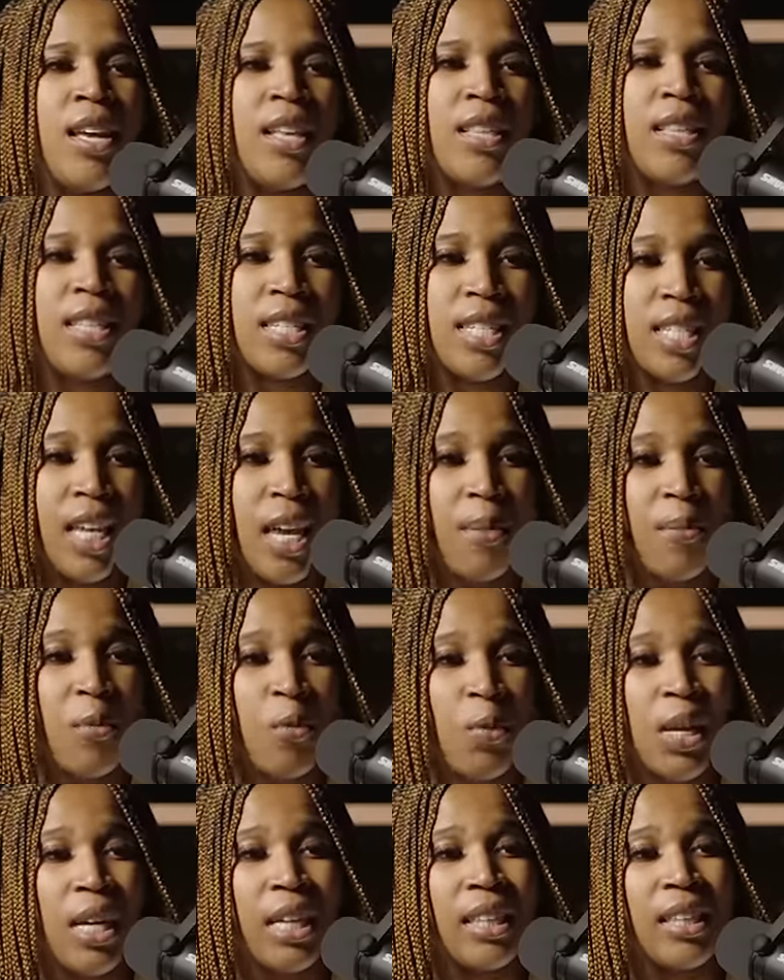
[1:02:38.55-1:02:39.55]
the same
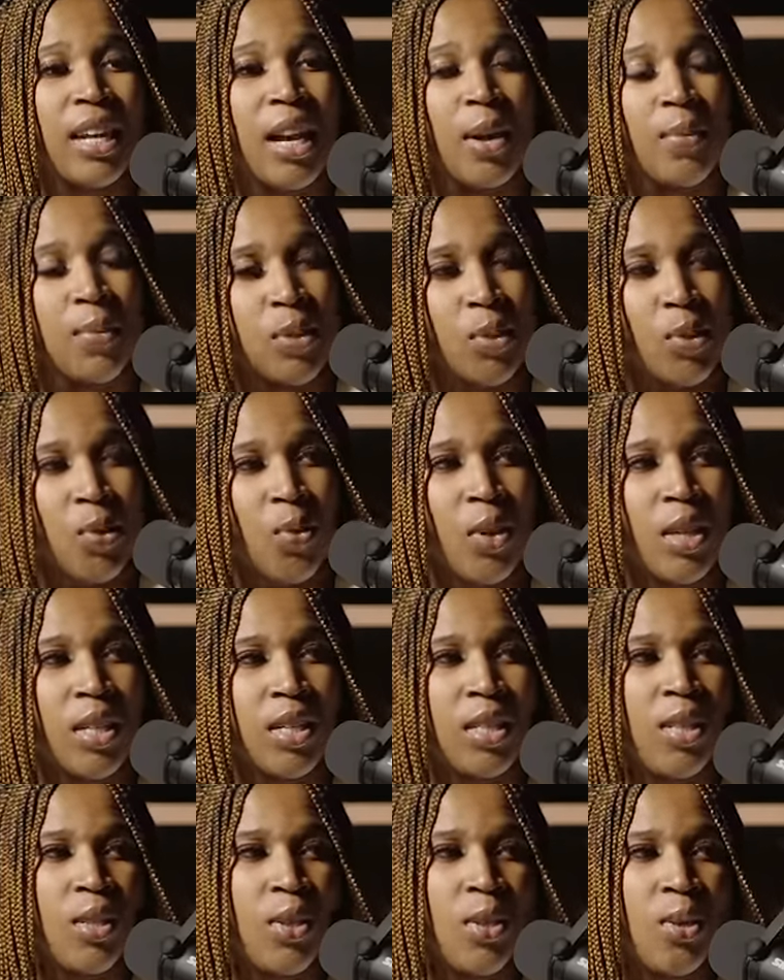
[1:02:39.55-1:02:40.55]
week that I was going
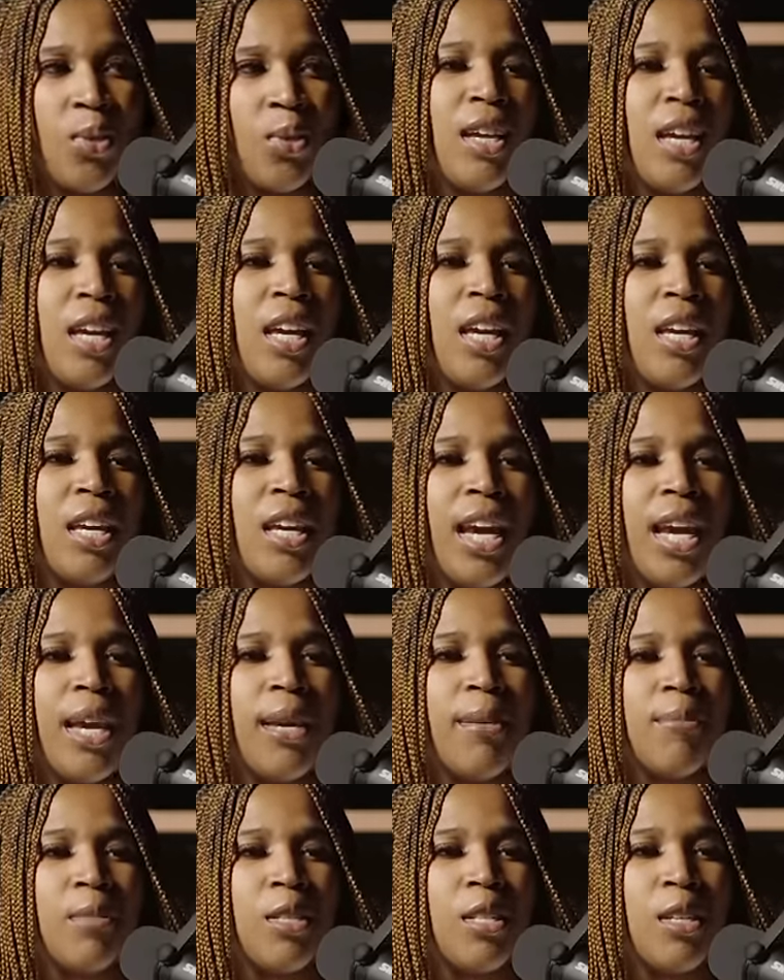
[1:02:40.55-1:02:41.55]
to, he
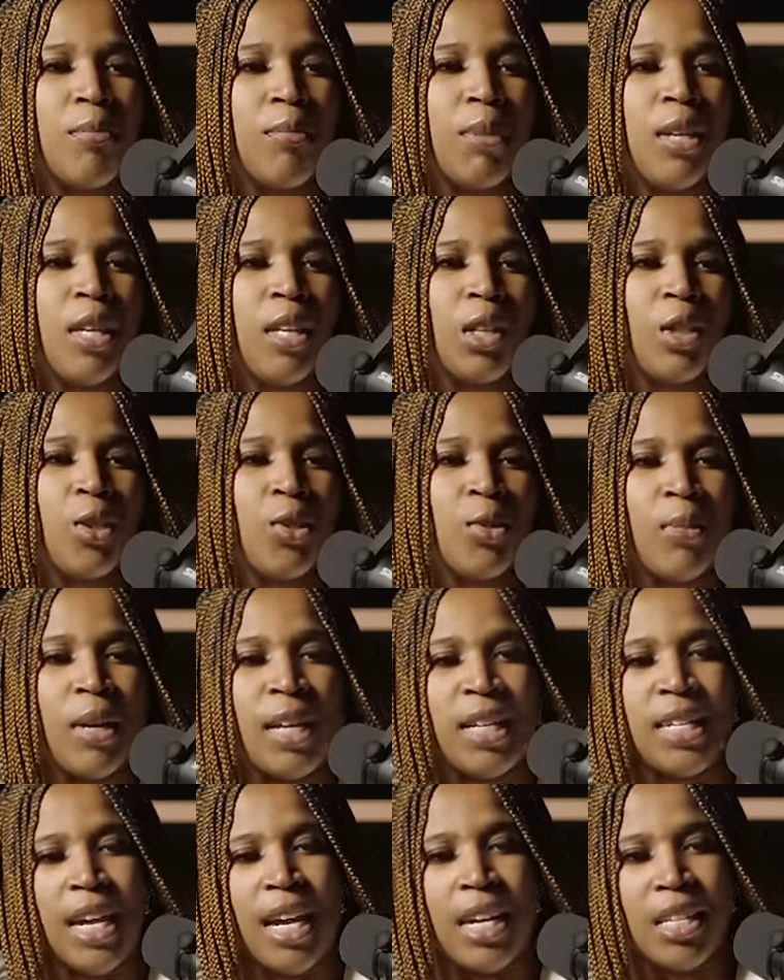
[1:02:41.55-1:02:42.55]
came to me through my
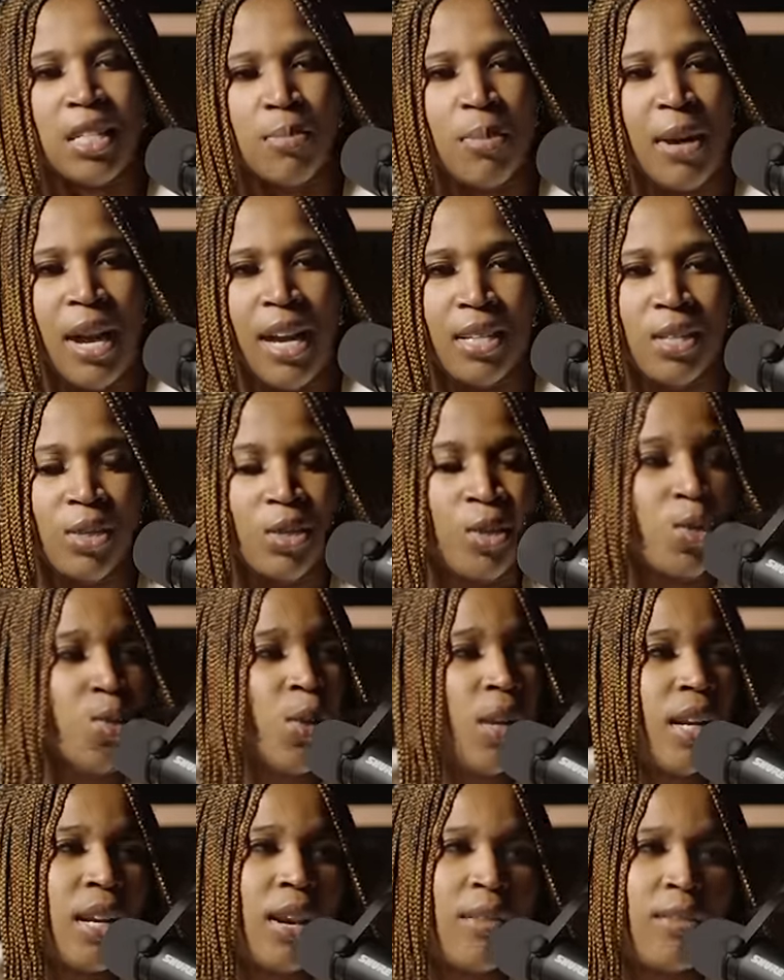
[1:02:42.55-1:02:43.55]
dad's pastor who
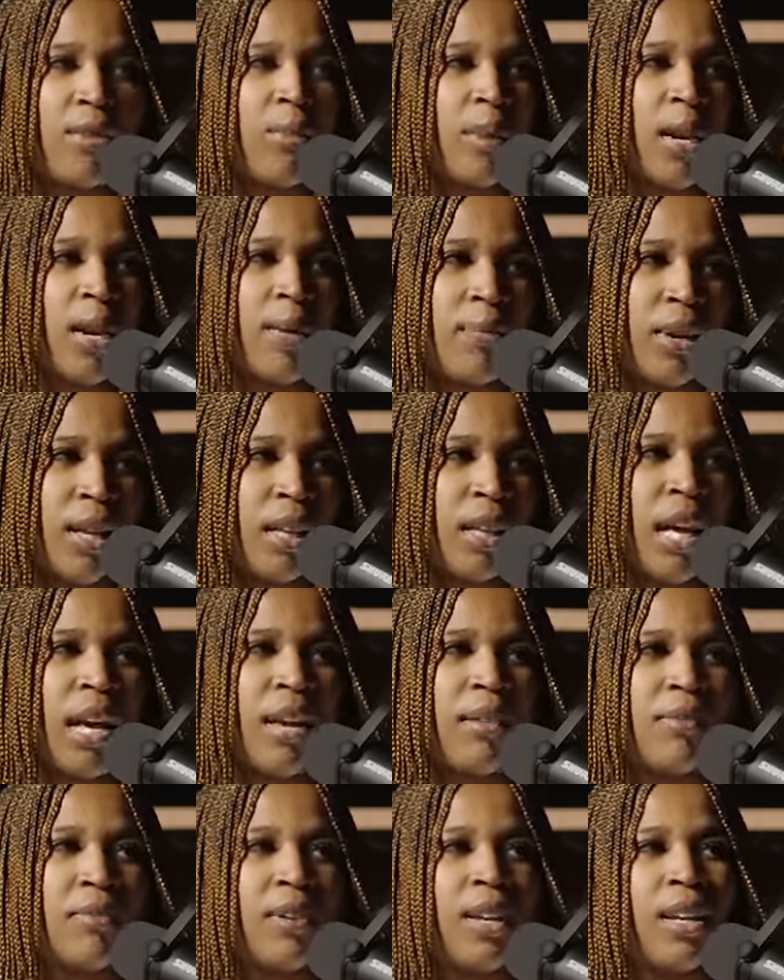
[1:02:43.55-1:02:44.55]
I'd never met in my
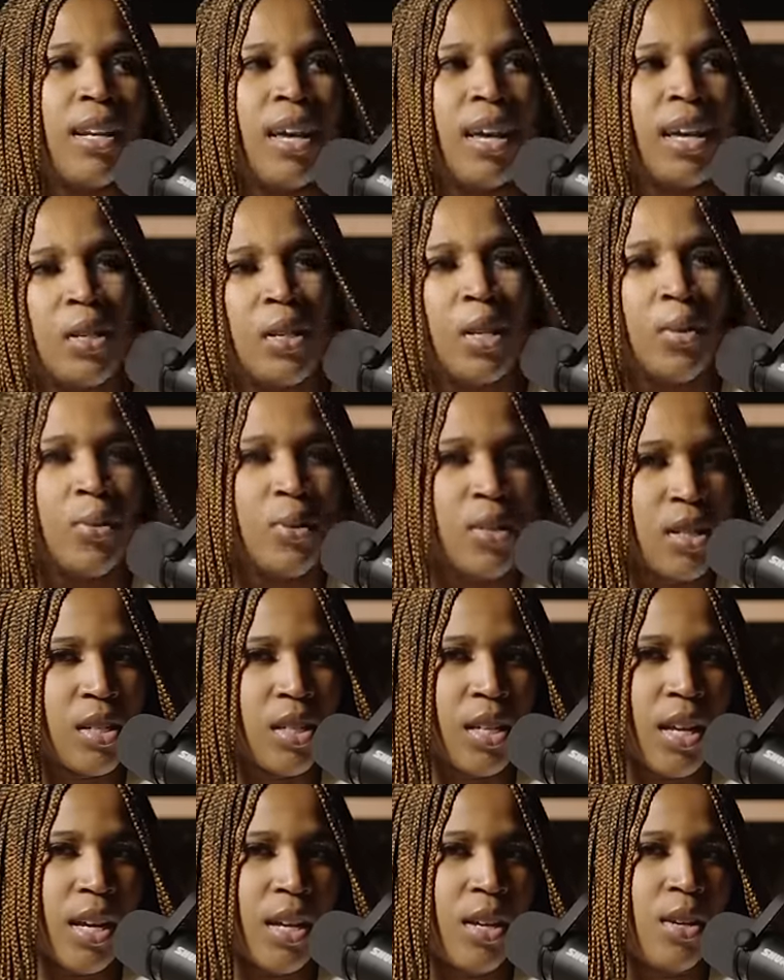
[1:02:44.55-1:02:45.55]
life. And like, he was just
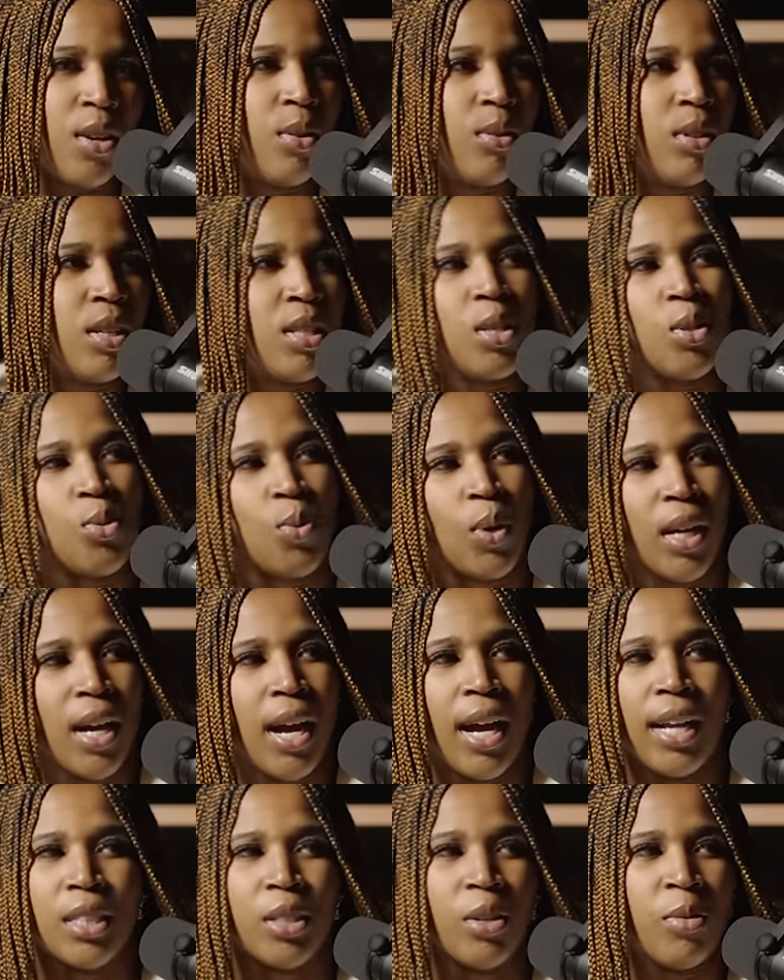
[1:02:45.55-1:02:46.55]
like, you know, this is what
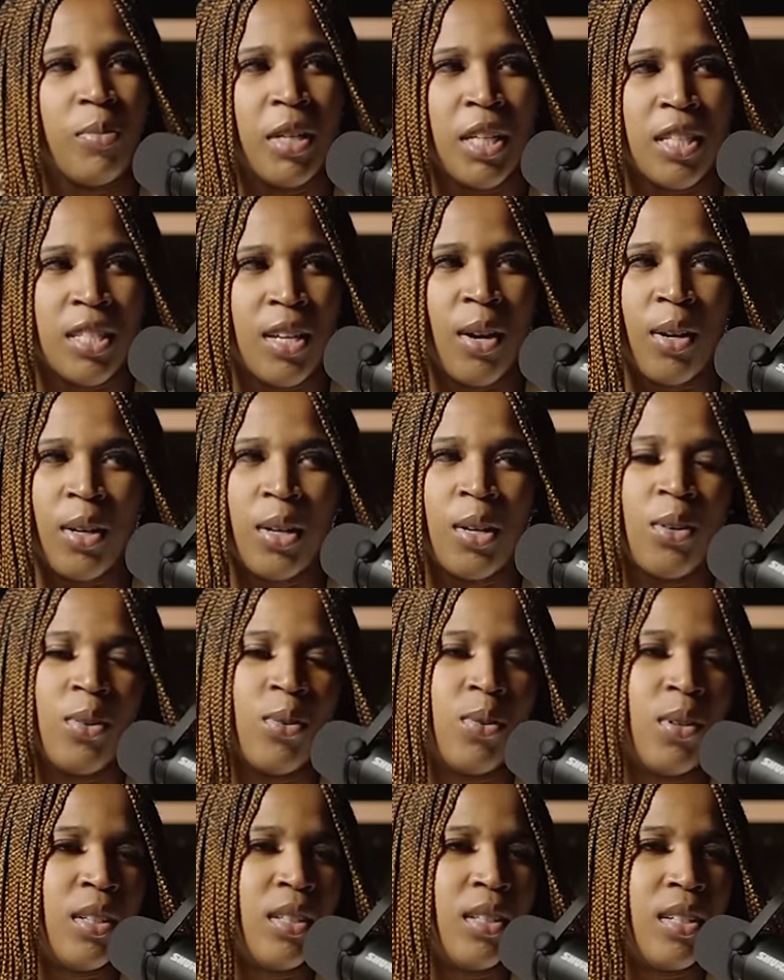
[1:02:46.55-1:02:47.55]
God told me to tell you
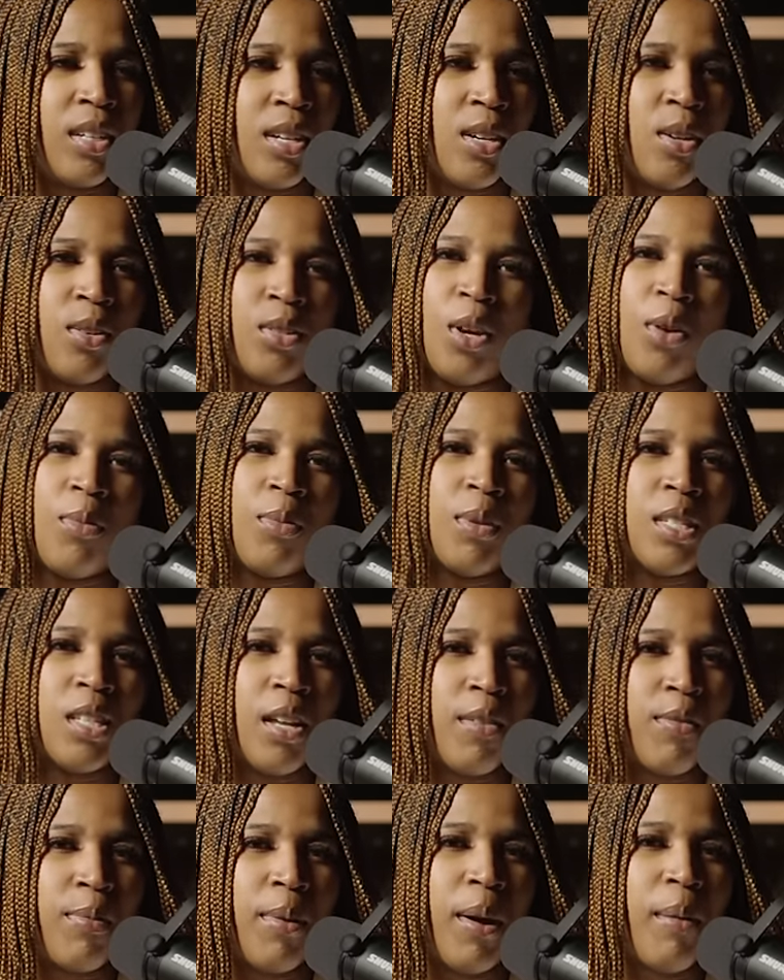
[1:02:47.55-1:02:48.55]
and, you know, tell me
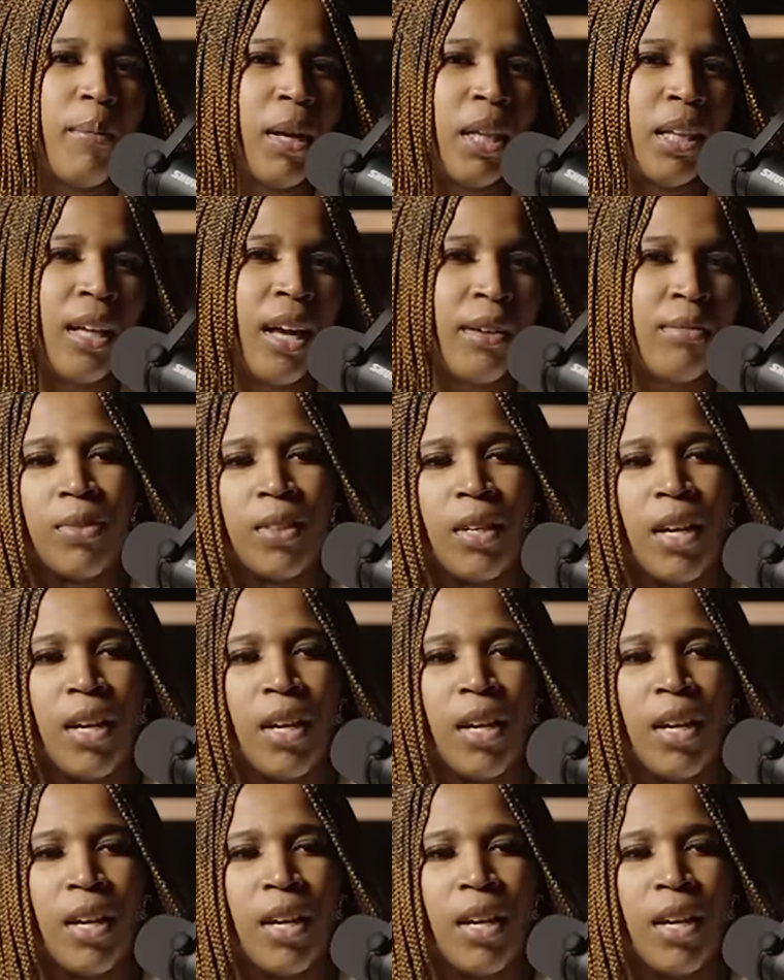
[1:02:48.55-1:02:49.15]
stuff about my life.